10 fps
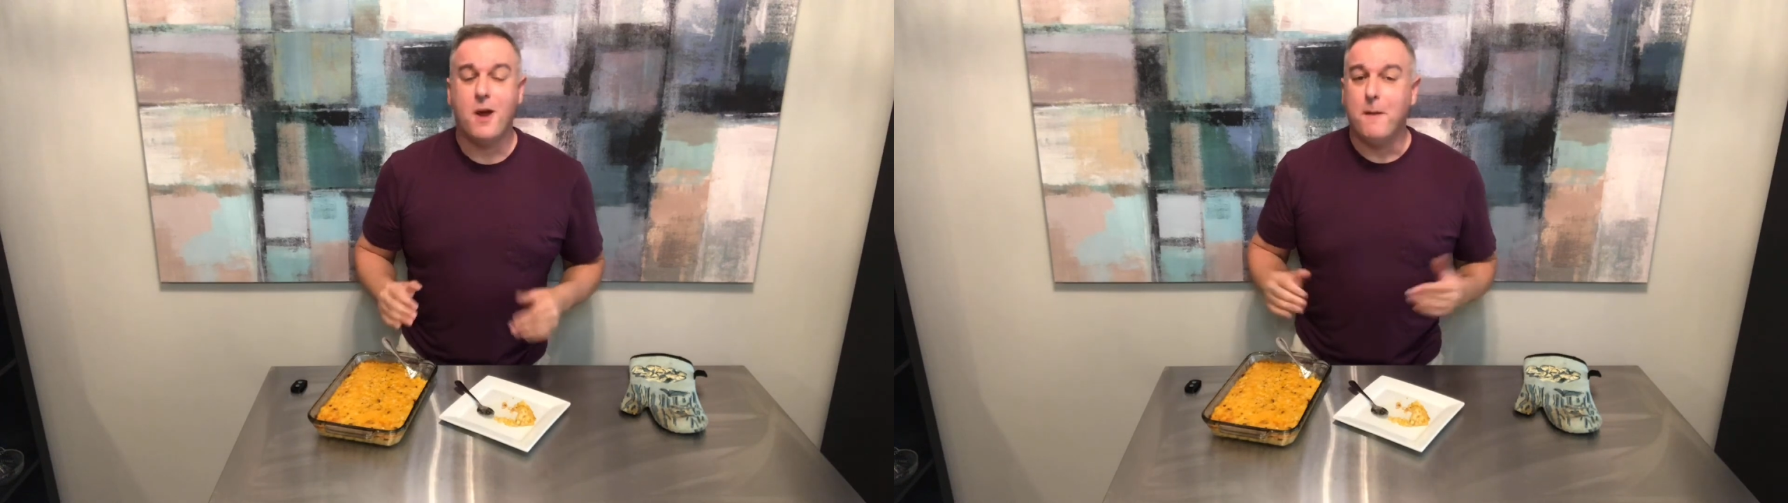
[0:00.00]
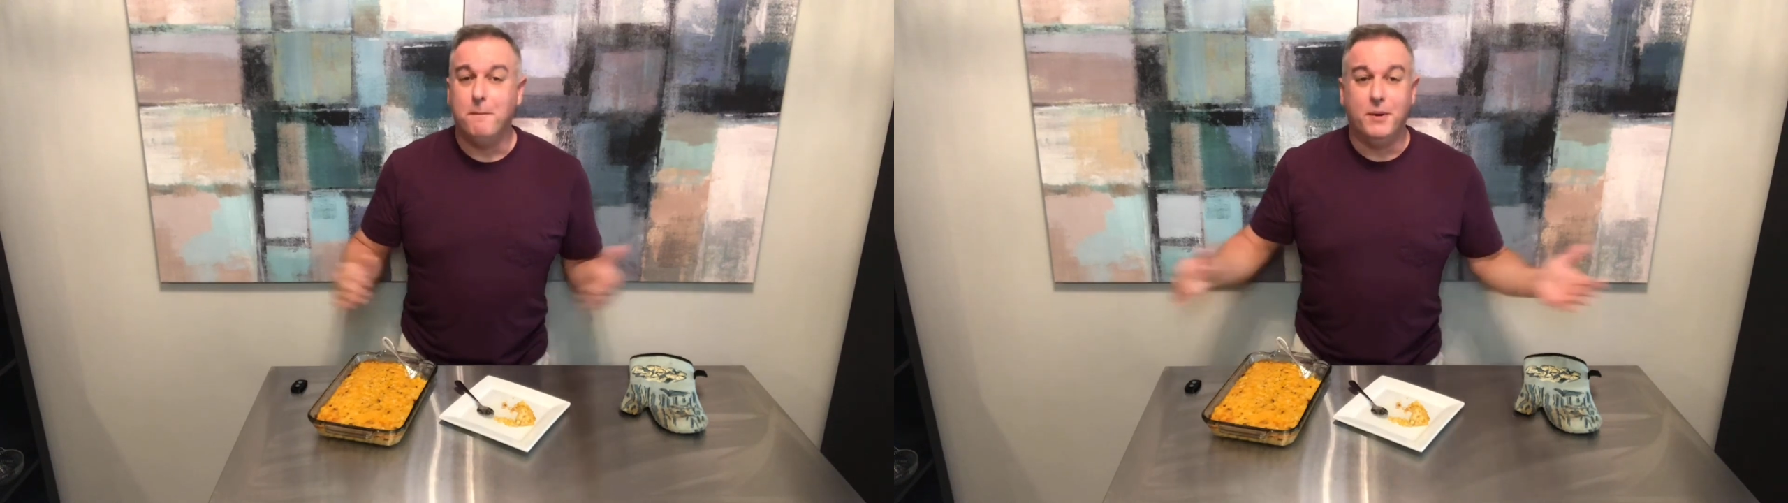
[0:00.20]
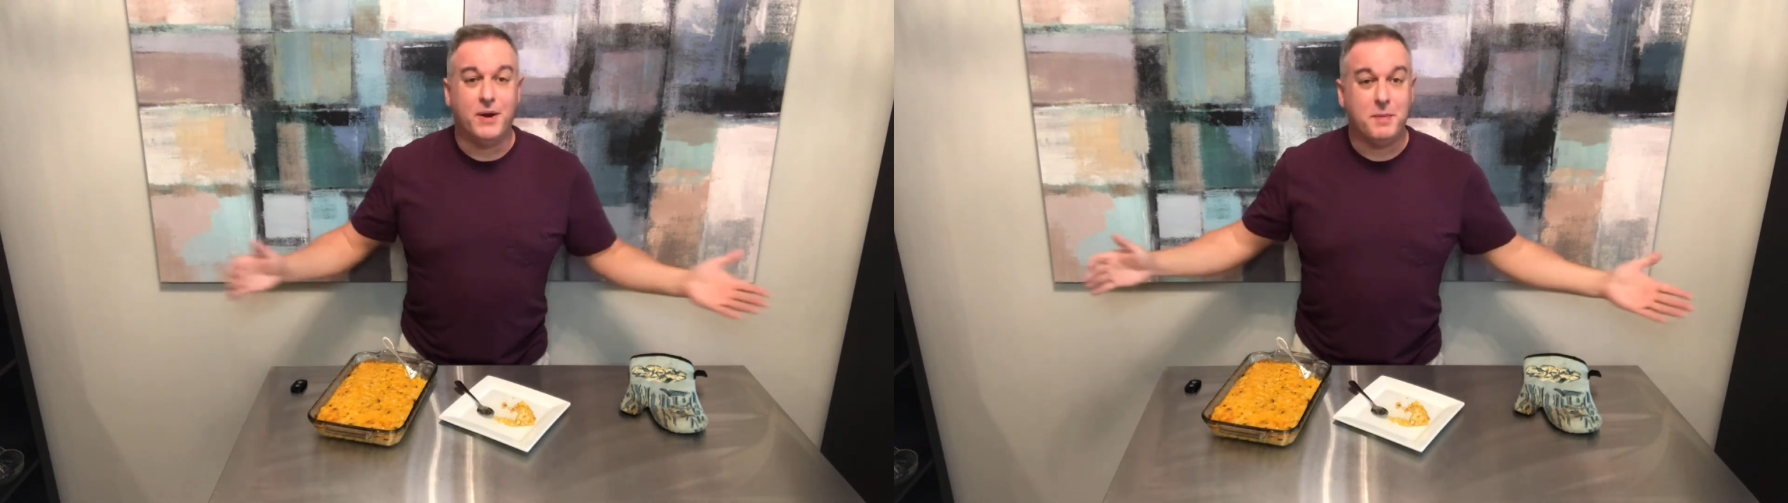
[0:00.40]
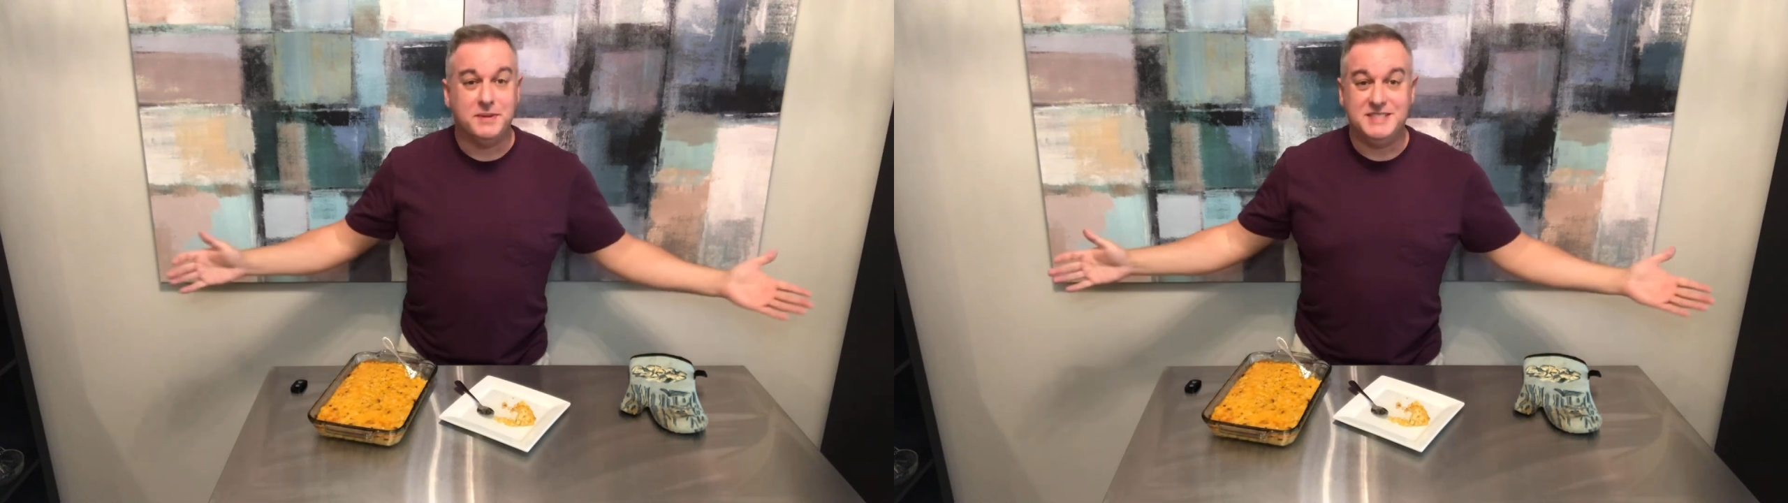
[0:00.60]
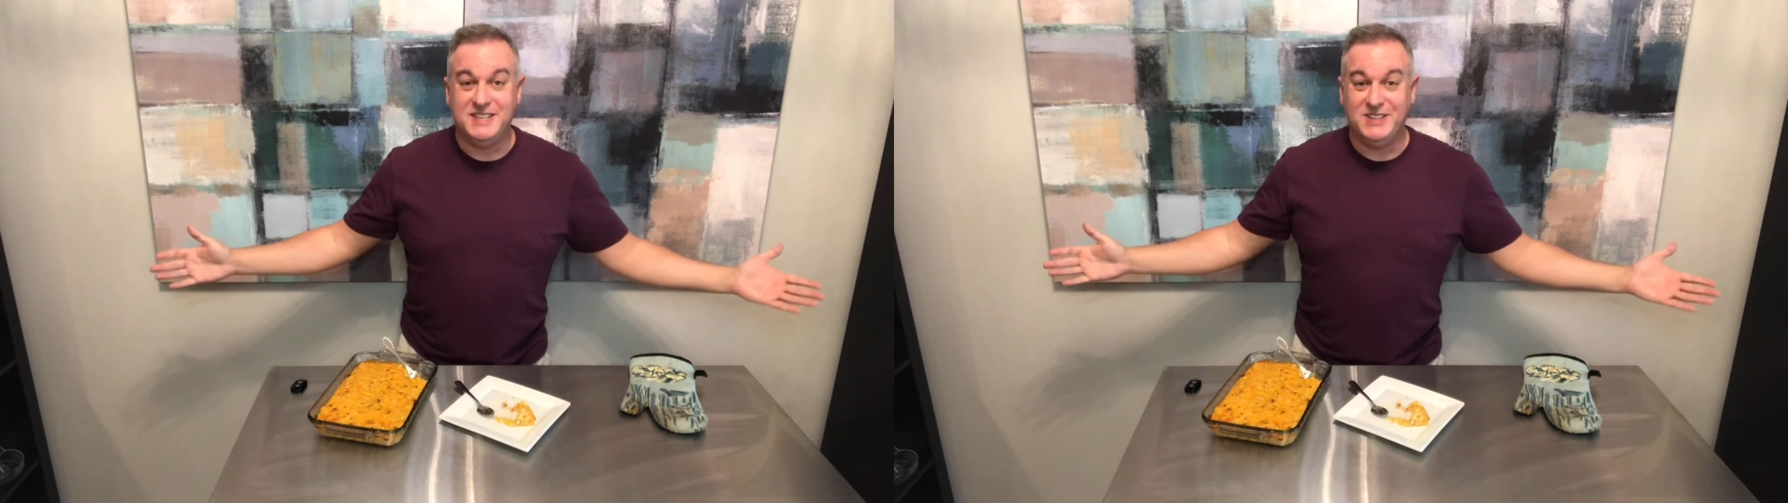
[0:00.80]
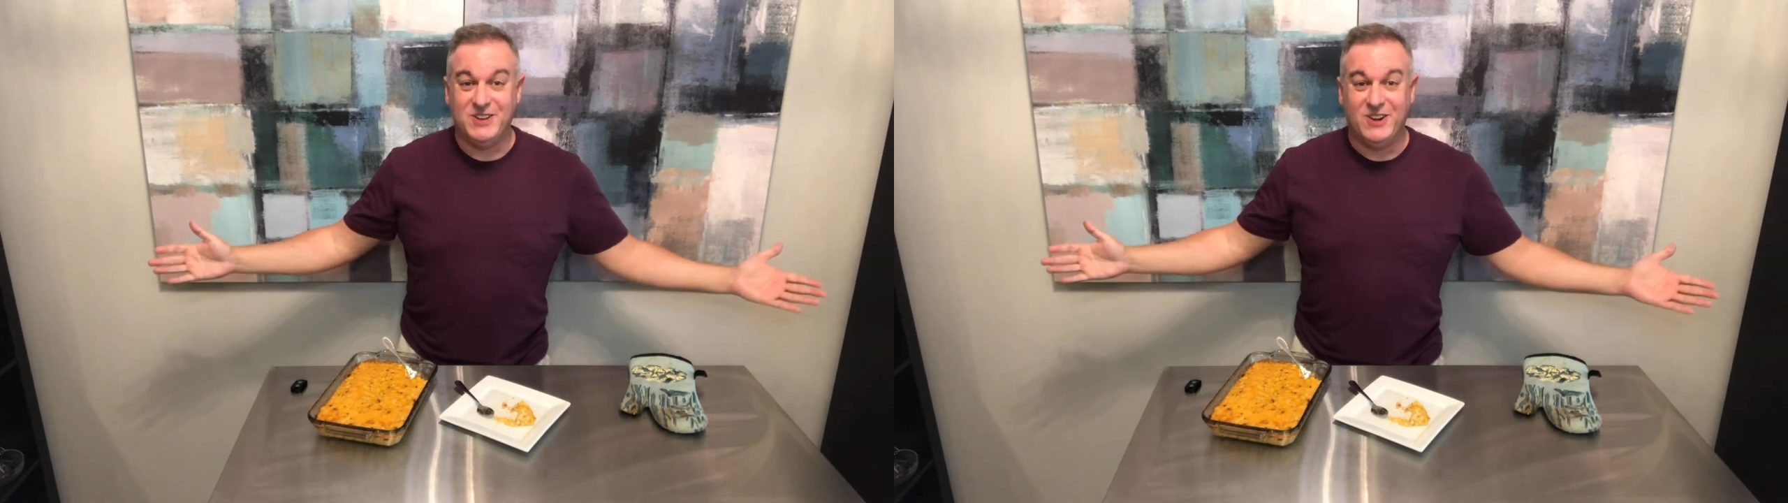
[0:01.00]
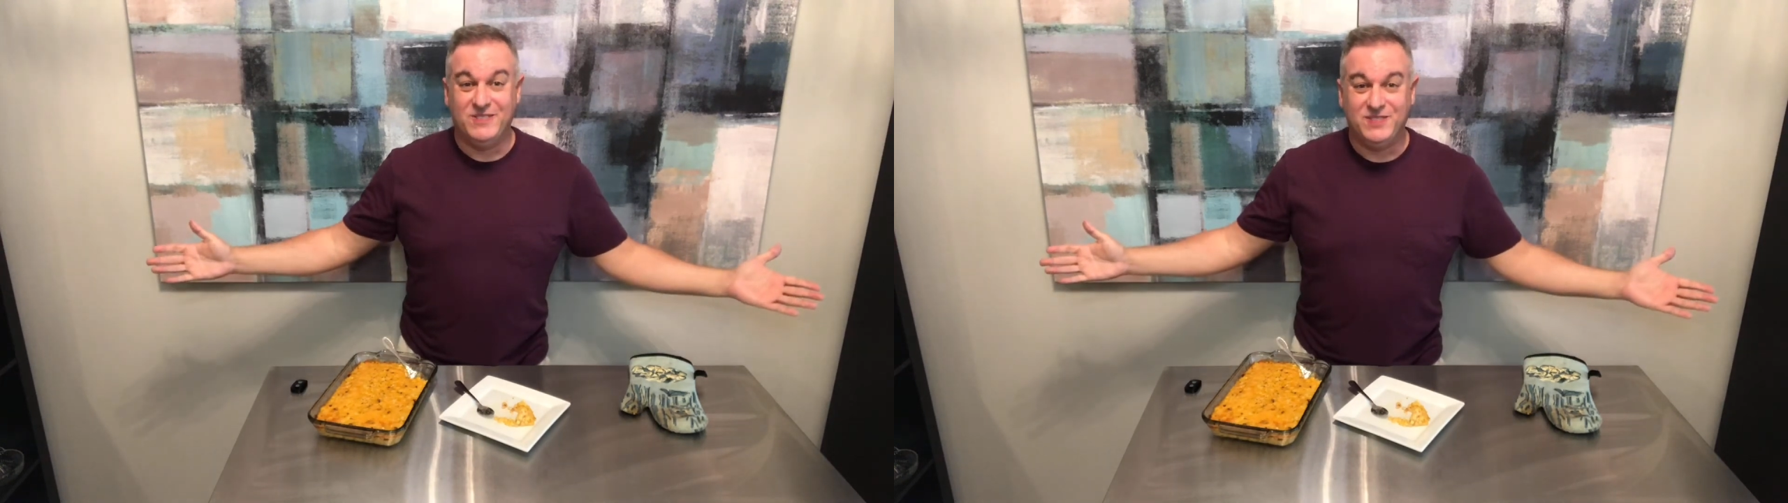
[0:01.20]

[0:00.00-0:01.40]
bon appetit, y'all.